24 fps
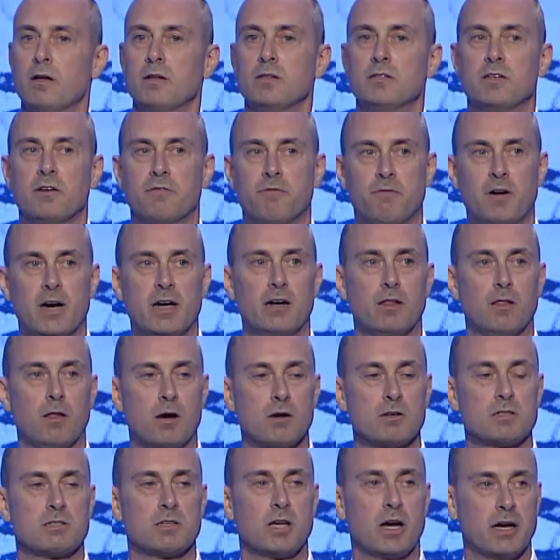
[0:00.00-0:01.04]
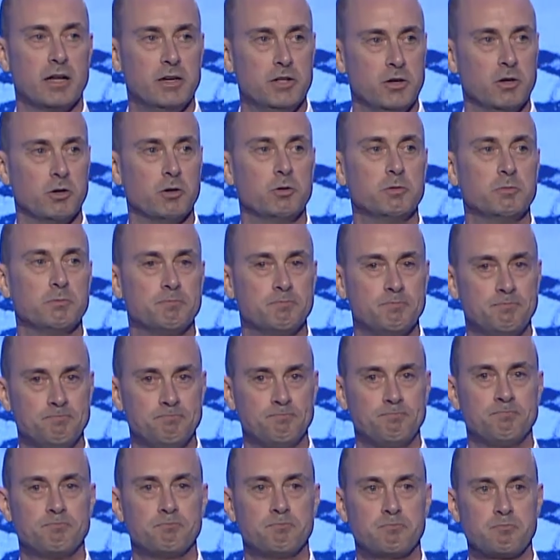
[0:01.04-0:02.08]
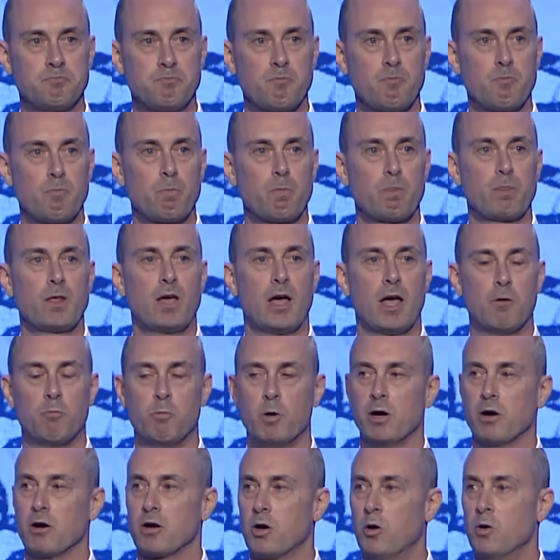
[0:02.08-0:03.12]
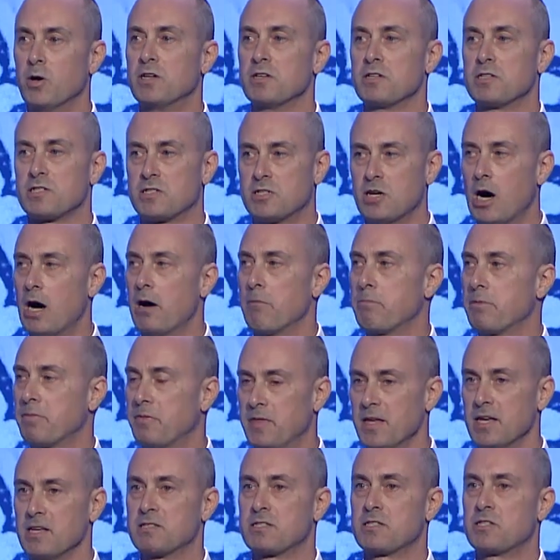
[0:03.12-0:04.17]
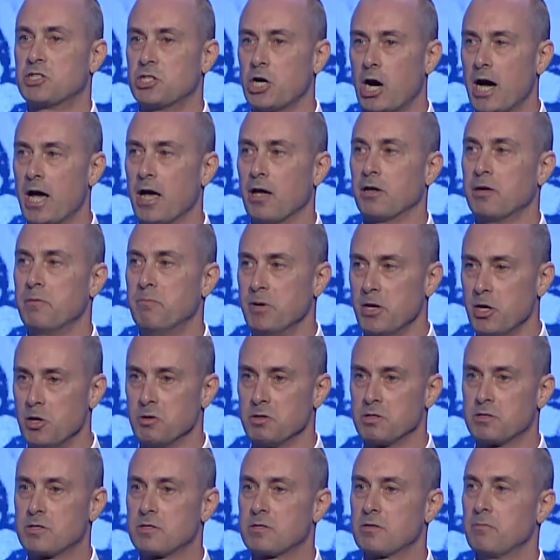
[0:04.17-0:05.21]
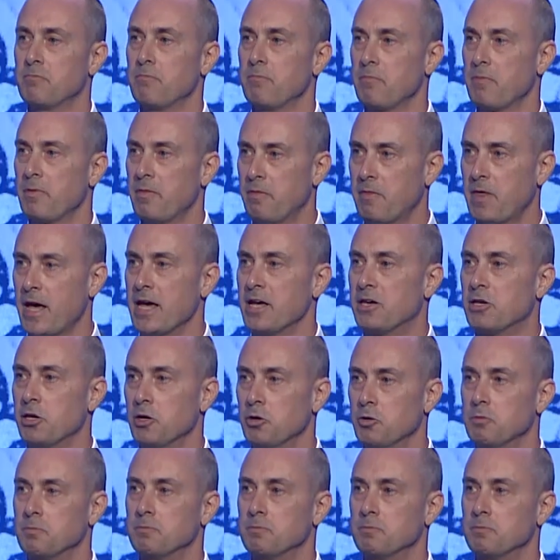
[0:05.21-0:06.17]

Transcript: to fight alongside you. And we are going to stop this child abuse. Thank you.